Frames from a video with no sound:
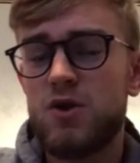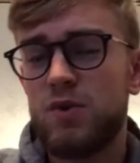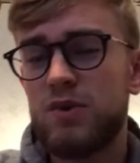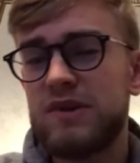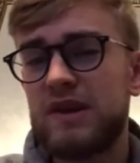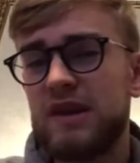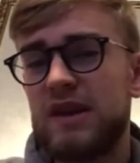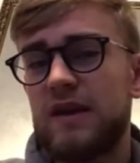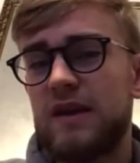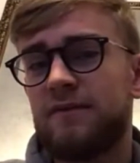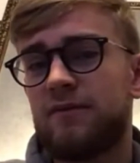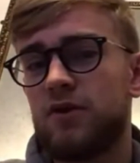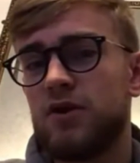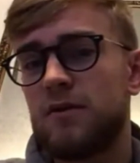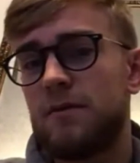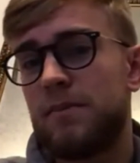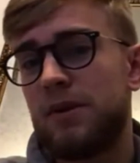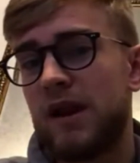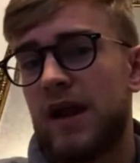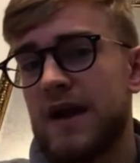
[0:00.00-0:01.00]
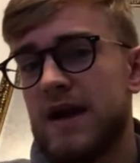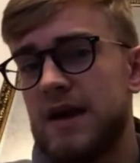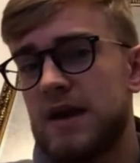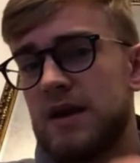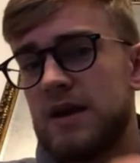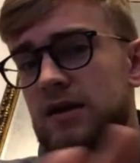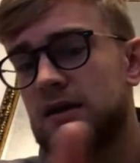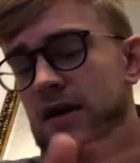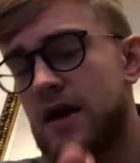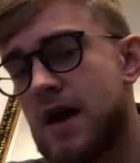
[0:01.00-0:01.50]
Was it different
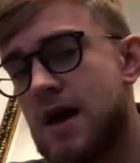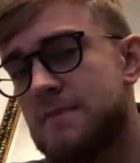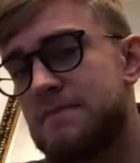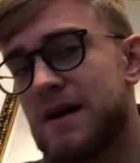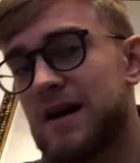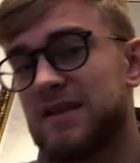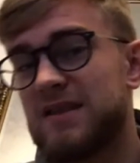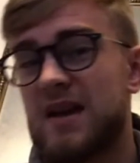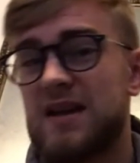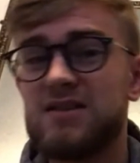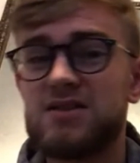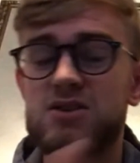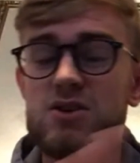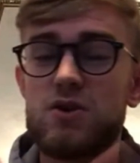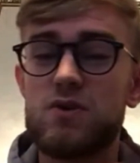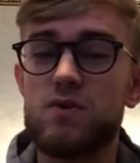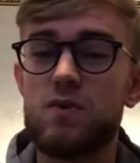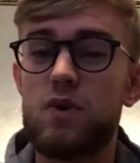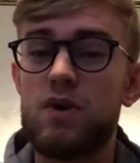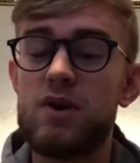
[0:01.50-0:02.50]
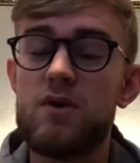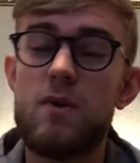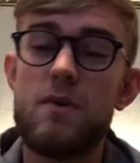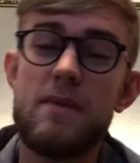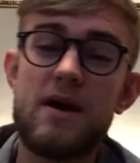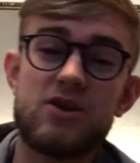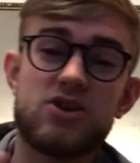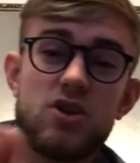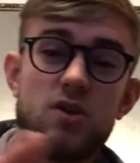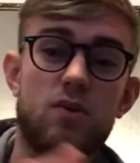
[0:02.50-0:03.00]
playing back then to what you
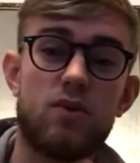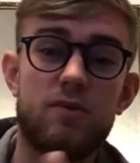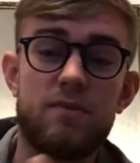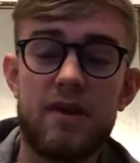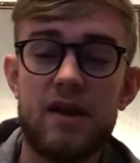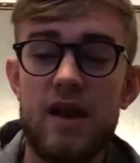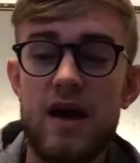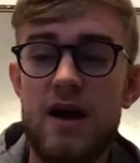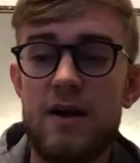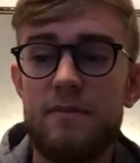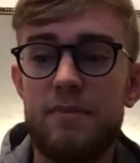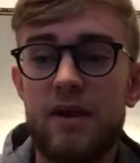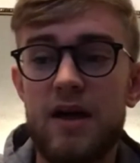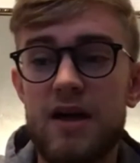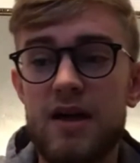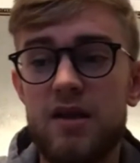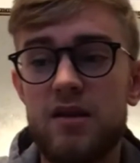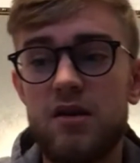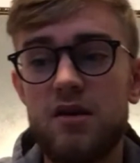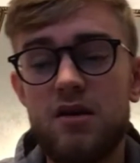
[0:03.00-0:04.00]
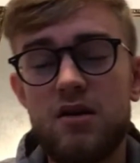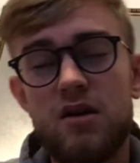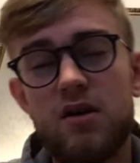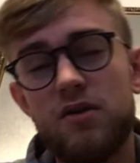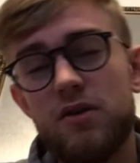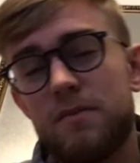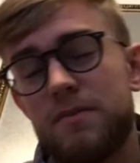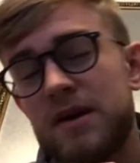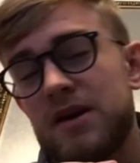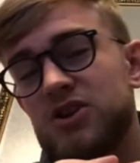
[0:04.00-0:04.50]
imagine it would be like playing
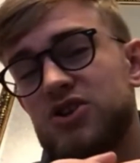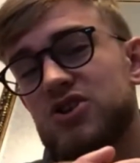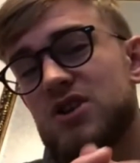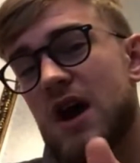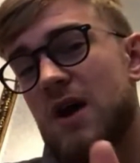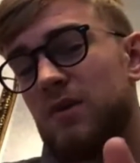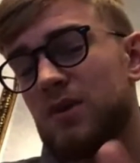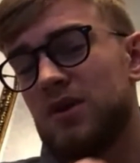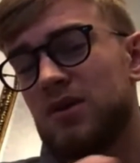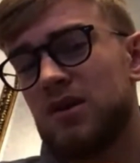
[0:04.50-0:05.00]
on the pitch now?